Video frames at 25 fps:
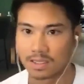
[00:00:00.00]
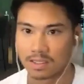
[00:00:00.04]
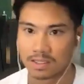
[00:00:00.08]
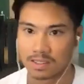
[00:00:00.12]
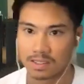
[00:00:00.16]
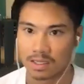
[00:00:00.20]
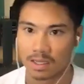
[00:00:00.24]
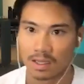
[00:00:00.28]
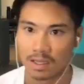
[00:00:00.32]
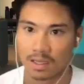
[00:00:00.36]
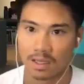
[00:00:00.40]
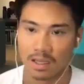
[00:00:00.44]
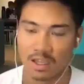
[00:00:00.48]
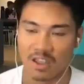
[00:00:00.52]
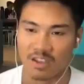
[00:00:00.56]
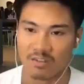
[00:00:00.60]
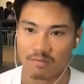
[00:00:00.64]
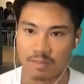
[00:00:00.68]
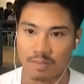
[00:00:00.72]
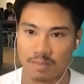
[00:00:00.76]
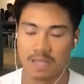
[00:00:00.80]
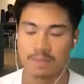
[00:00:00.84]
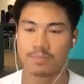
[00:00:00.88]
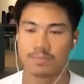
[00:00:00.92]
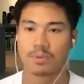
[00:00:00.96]
is
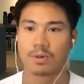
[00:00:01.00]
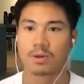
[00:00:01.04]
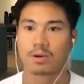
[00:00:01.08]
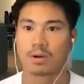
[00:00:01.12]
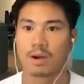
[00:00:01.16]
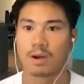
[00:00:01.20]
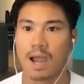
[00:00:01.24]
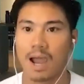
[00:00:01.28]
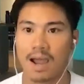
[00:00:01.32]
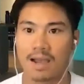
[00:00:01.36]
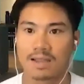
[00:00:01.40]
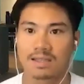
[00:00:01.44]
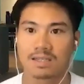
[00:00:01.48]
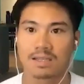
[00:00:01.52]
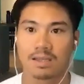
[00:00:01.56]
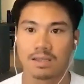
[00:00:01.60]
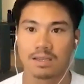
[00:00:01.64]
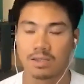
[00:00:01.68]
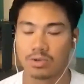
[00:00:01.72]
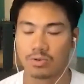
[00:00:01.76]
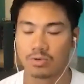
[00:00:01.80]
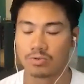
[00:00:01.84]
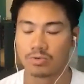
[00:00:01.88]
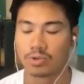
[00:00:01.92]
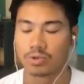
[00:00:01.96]
if people are
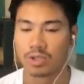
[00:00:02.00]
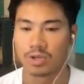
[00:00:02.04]
asking you,